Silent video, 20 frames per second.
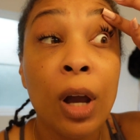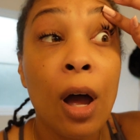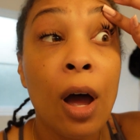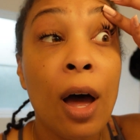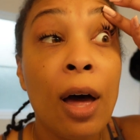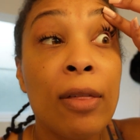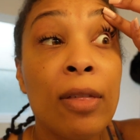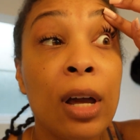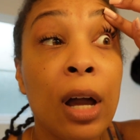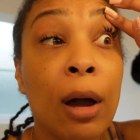
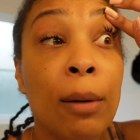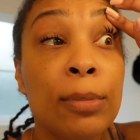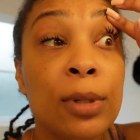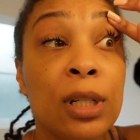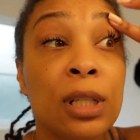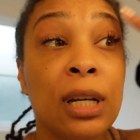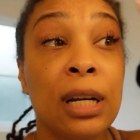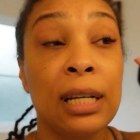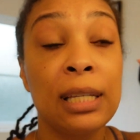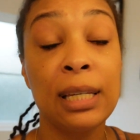I think I'm
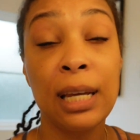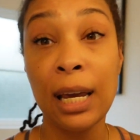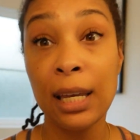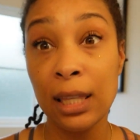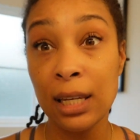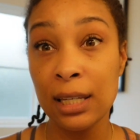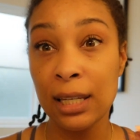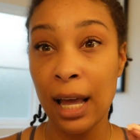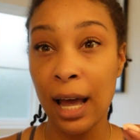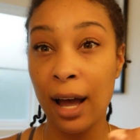just gonna
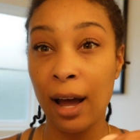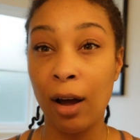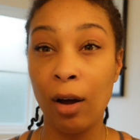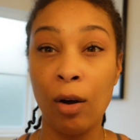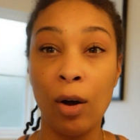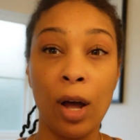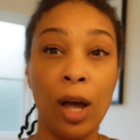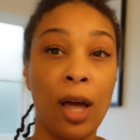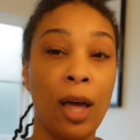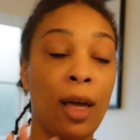take these
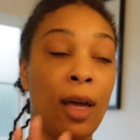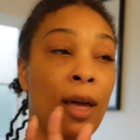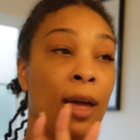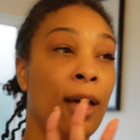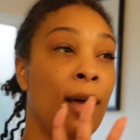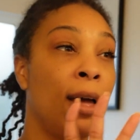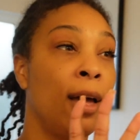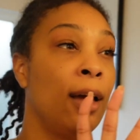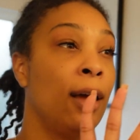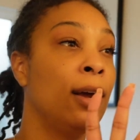out,
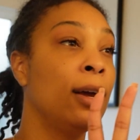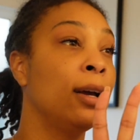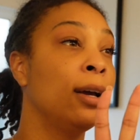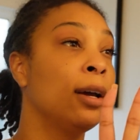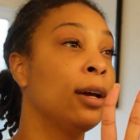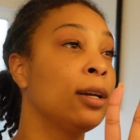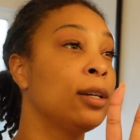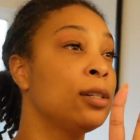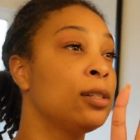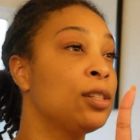
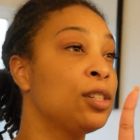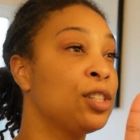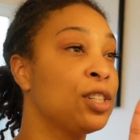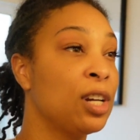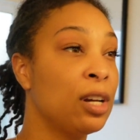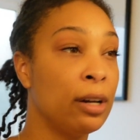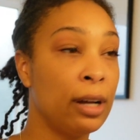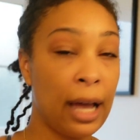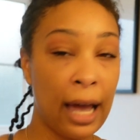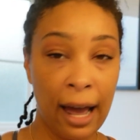
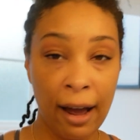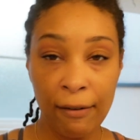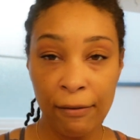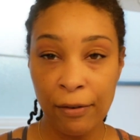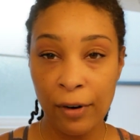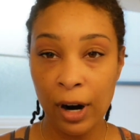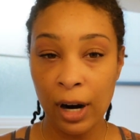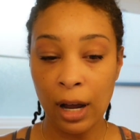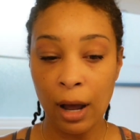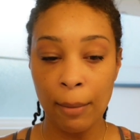chill out
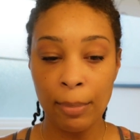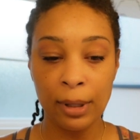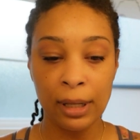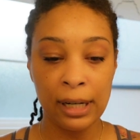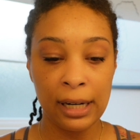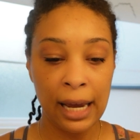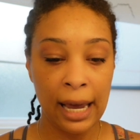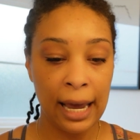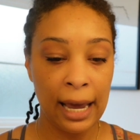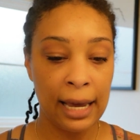for a couple
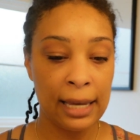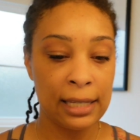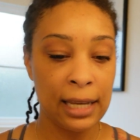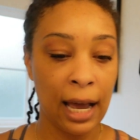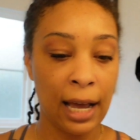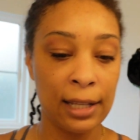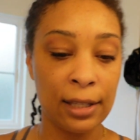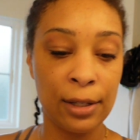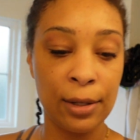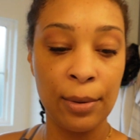of days.
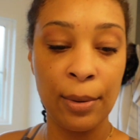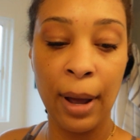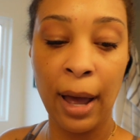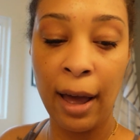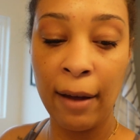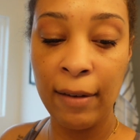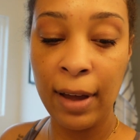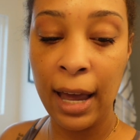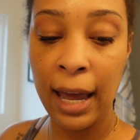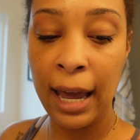I do
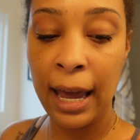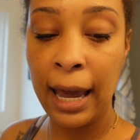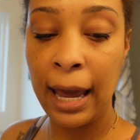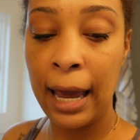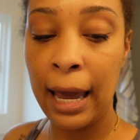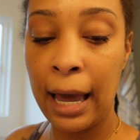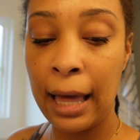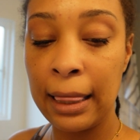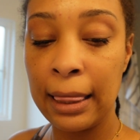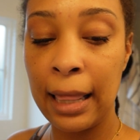have
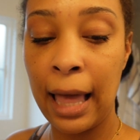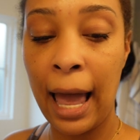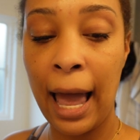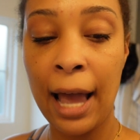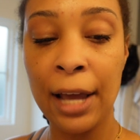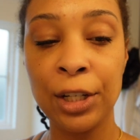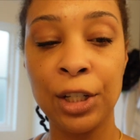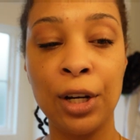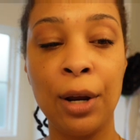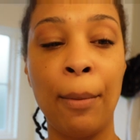a
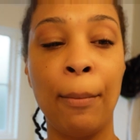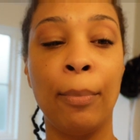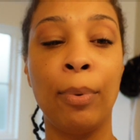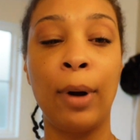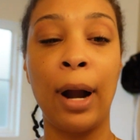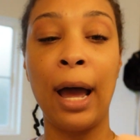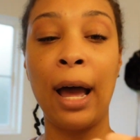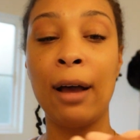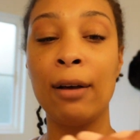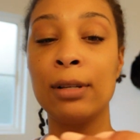lash and
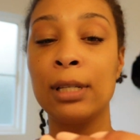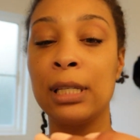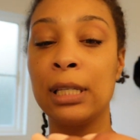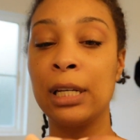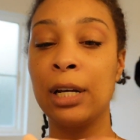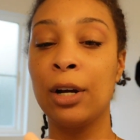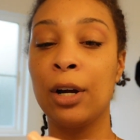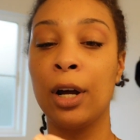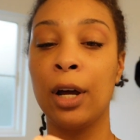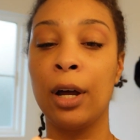brow
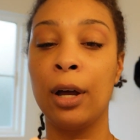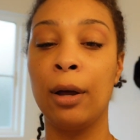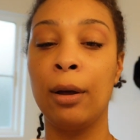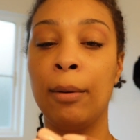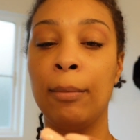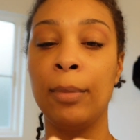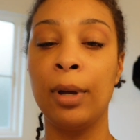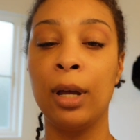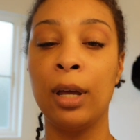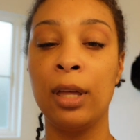
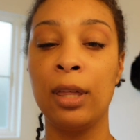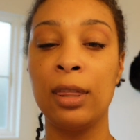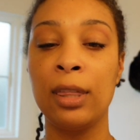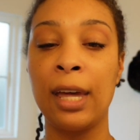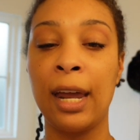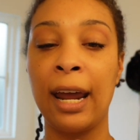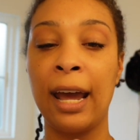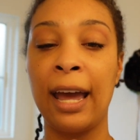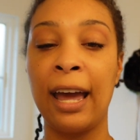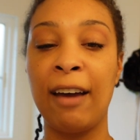serum
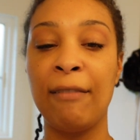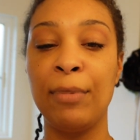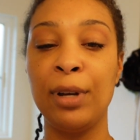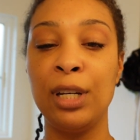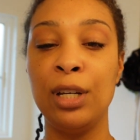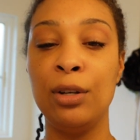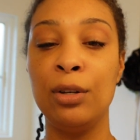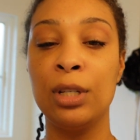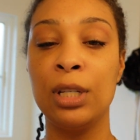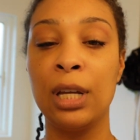that I have
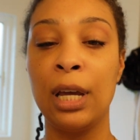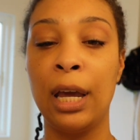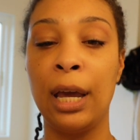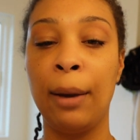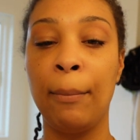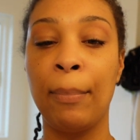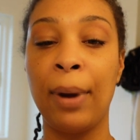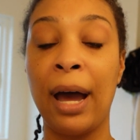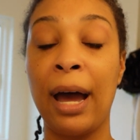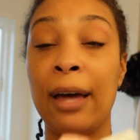been
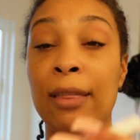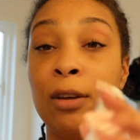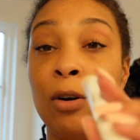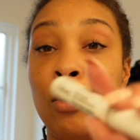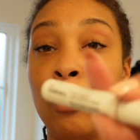using by The